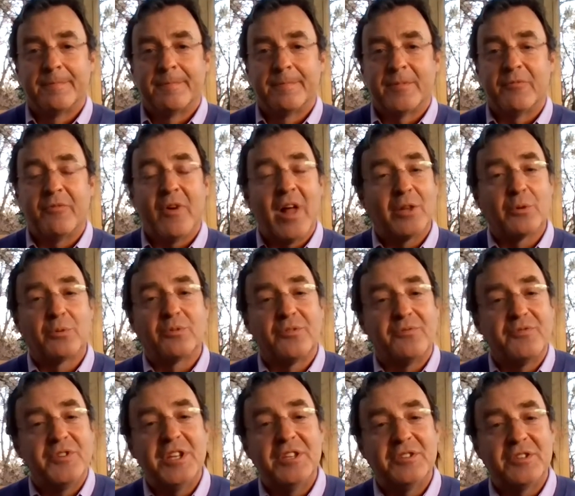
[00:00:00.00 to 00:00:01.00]
The followers of
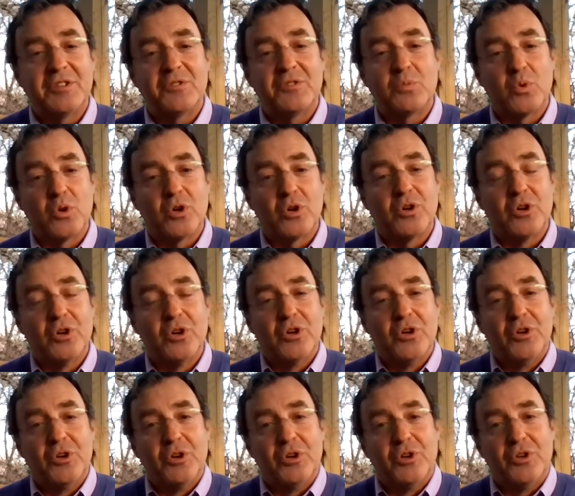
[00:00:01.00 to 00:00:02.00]
Jesus were
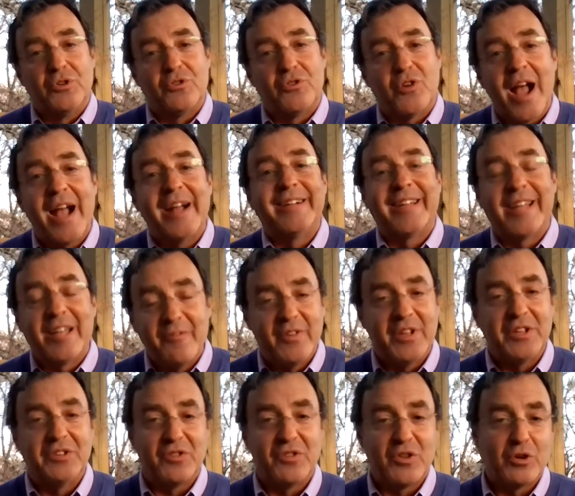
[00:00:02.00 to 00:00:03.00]
trying to
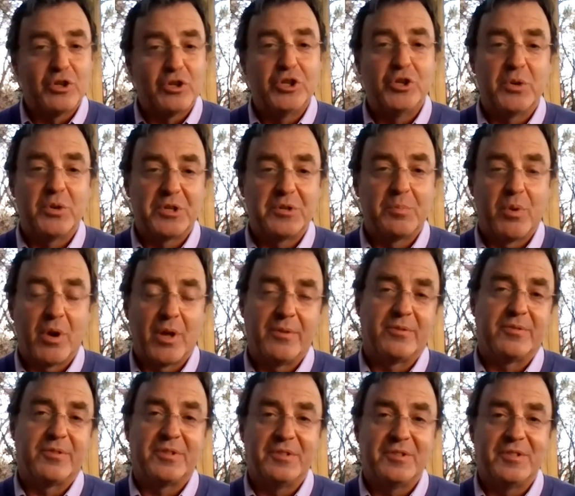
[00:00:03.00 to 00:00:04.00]
convince their Jewish
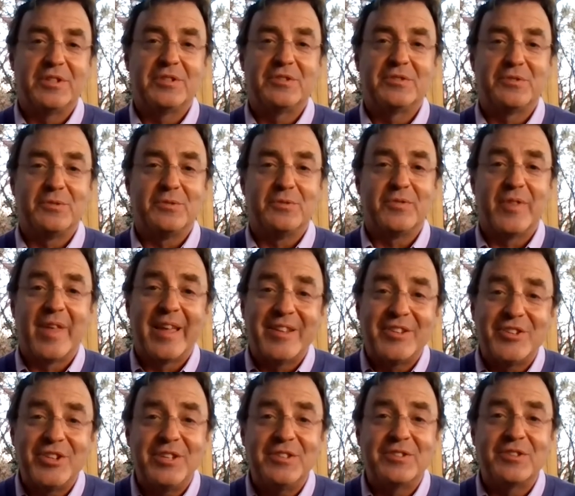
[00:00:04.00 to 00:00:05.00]
brothers and sisters that
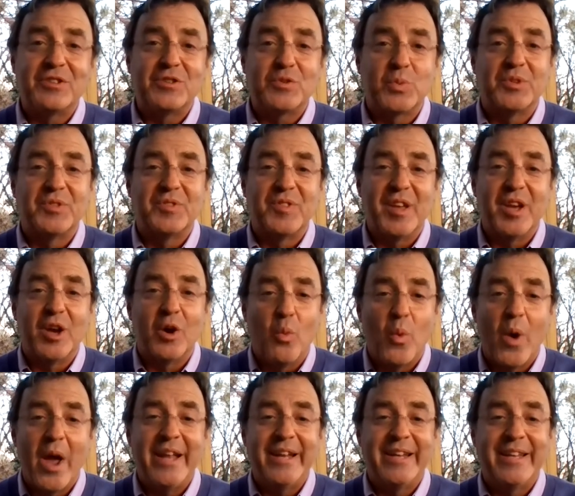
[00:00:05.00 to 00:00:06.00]
Jesus was the
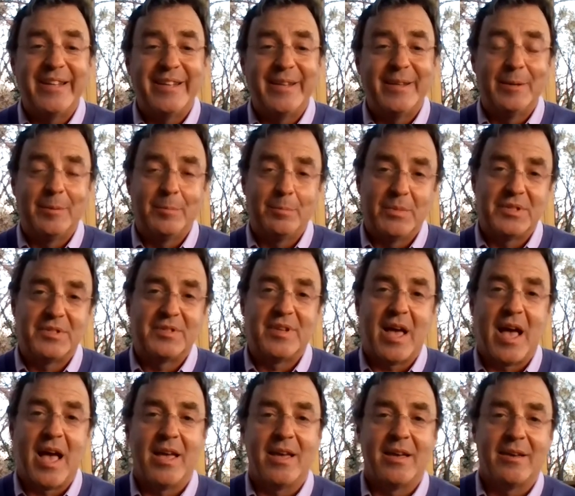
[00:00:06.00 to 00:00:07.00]
awaited
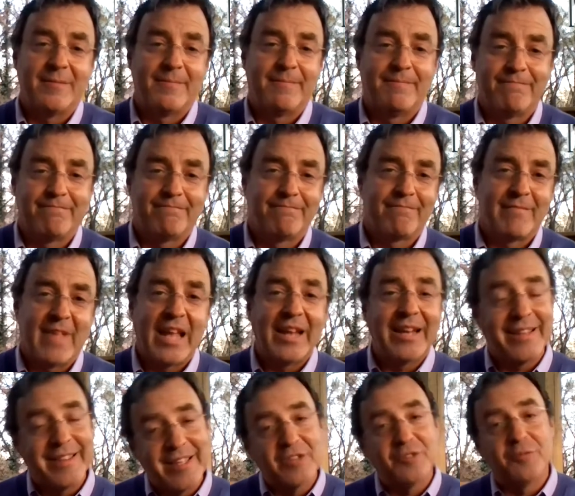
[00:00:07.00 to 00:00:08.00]
Messiah. And
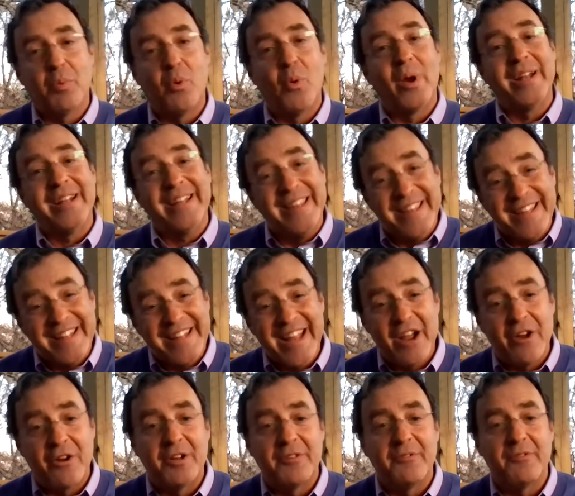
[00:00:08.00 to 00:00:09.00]
at this point in the
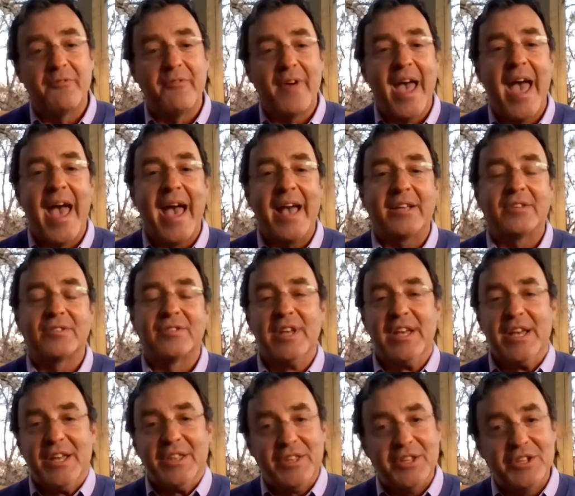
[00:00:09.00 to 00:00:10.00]
narrative of Acts,
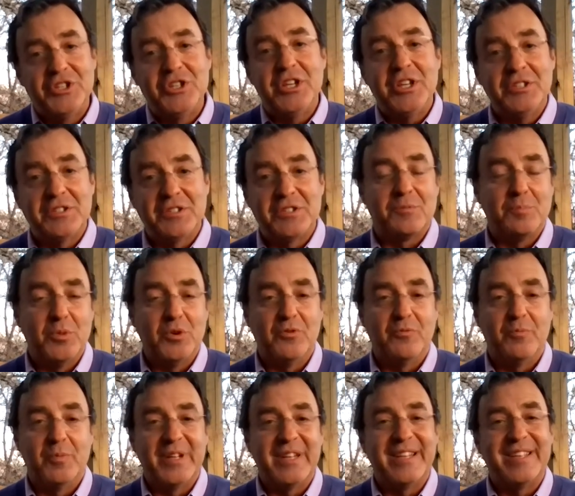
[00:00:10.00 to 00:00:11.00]
the Jesus
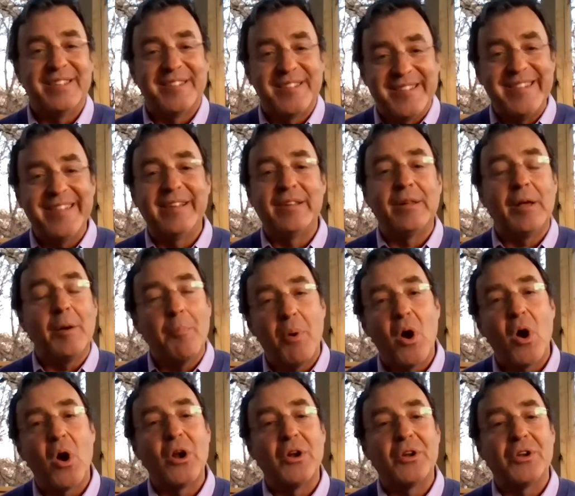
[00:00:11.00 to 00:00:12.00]
movement is still a
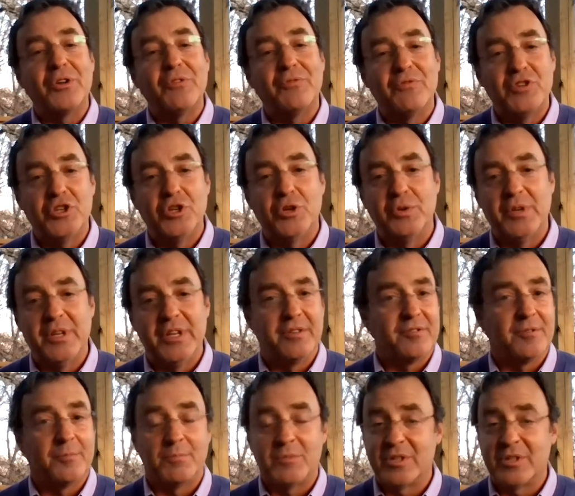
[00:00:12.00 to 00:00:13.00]
part of
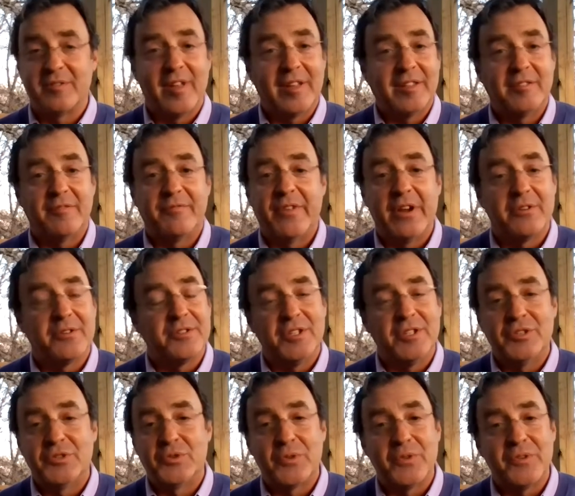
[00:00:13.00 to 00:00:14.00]
Judaism, just like the
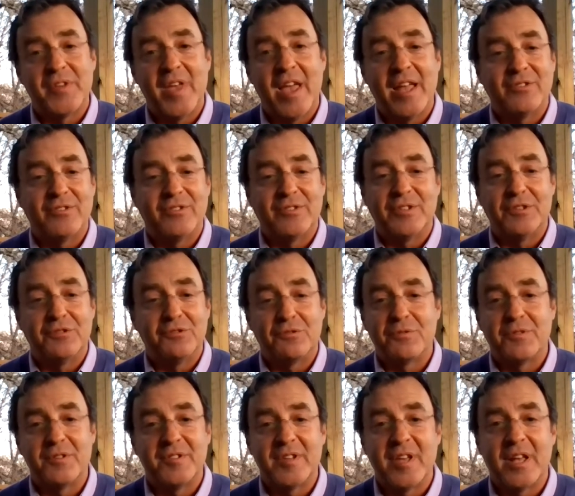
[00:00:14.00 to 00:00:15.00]
Pharisees or the Sadducees or
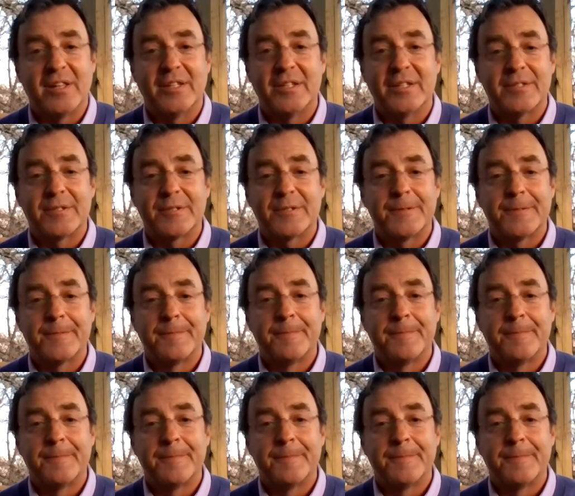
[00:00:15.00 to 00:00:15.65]
the Zealots.